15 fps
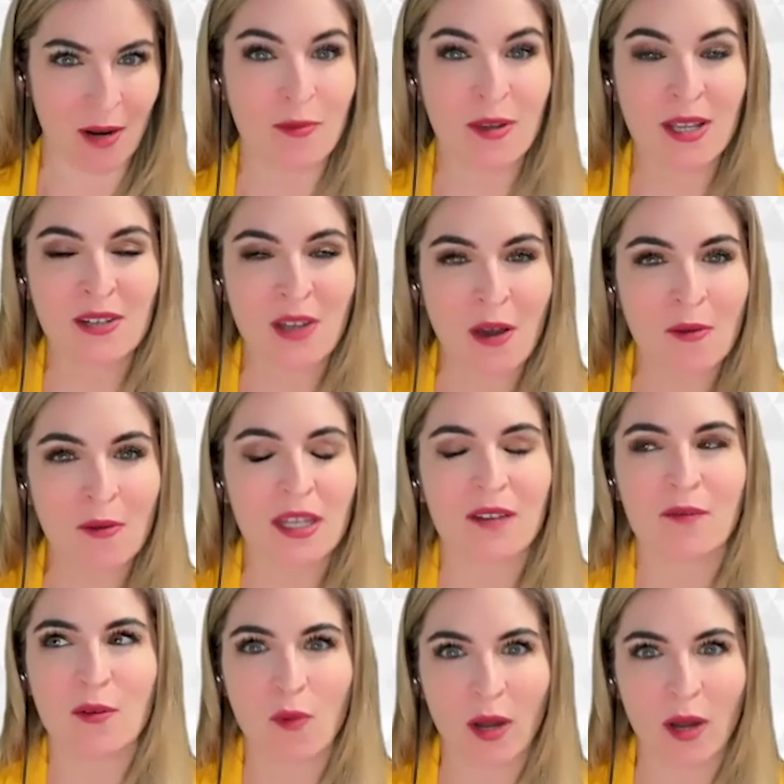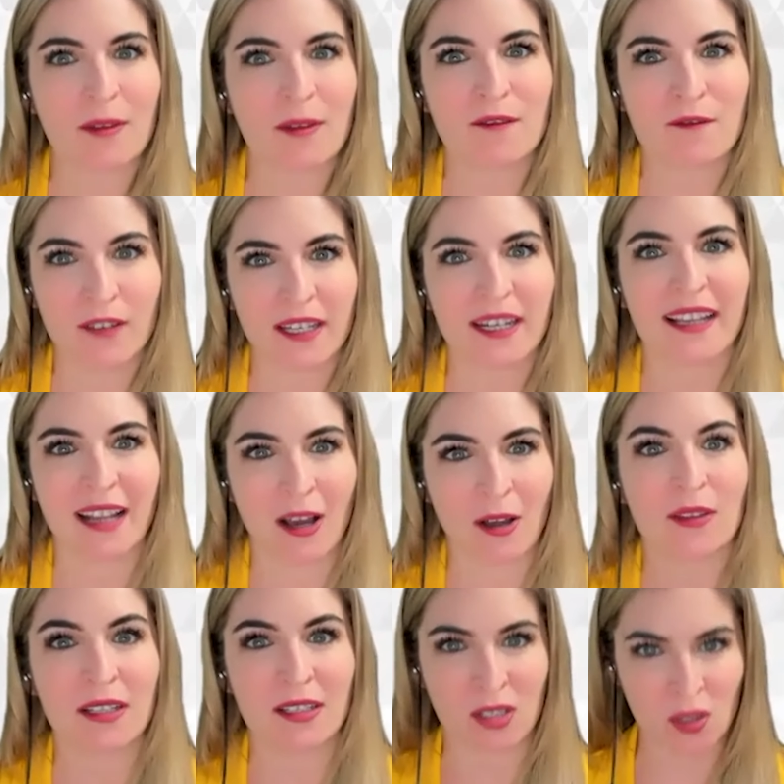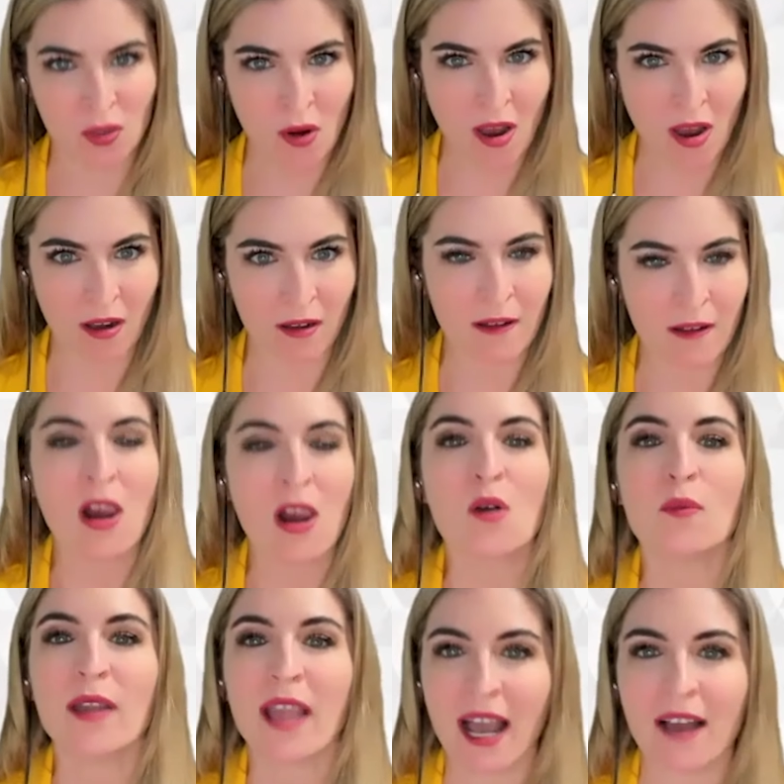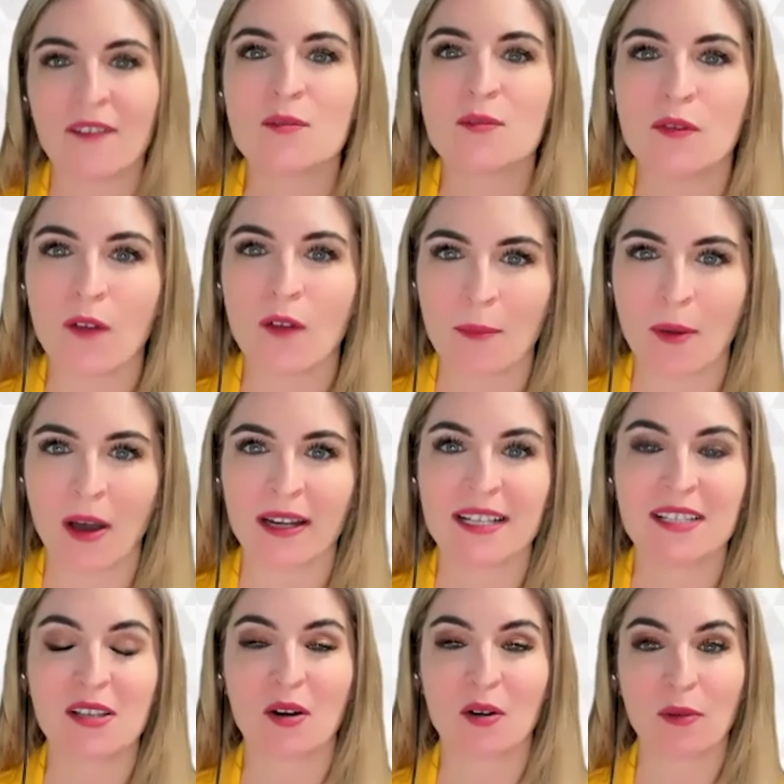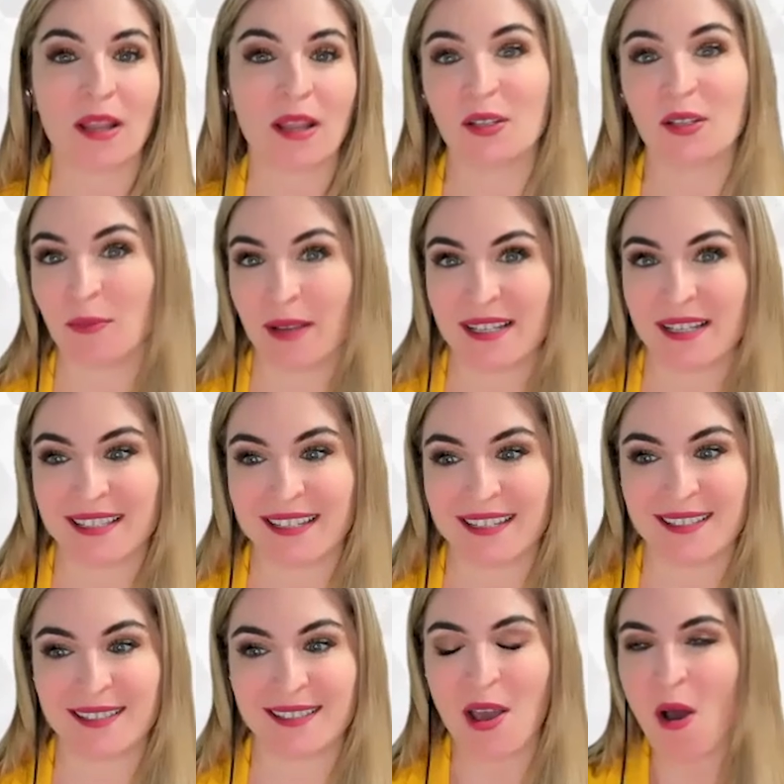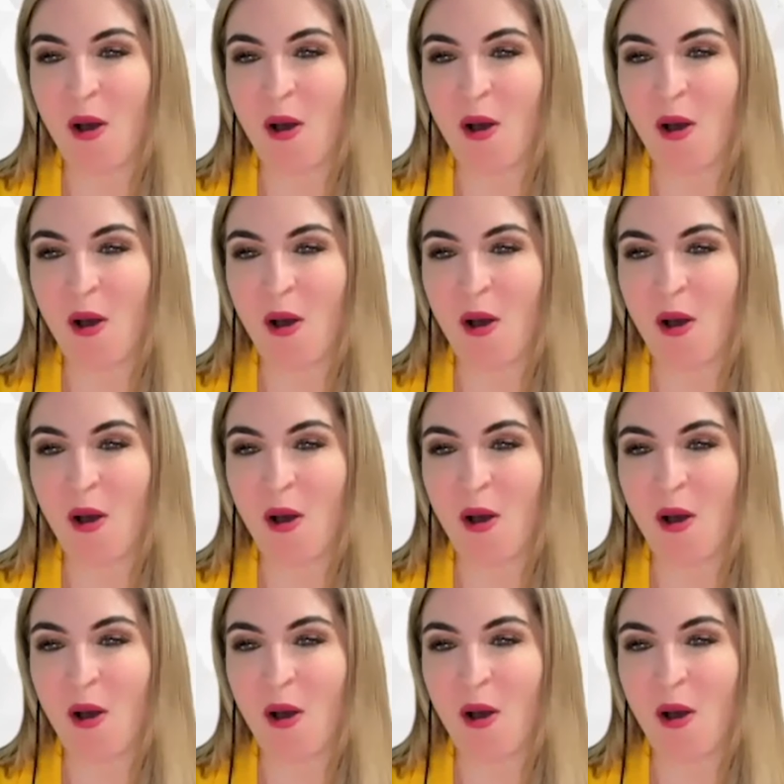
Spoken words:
We know that if we want to be fit and healthy and strong, we have to move our bodies on a regular basis.